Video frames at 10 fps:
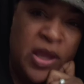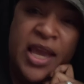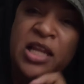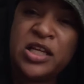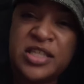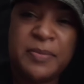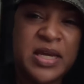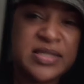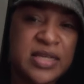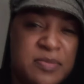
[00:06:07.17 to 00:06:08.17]
He looks at me.
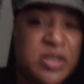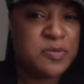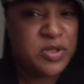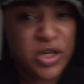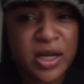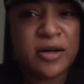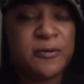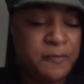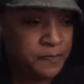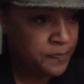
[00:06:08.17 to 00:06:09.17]
He says, Miss Michelle,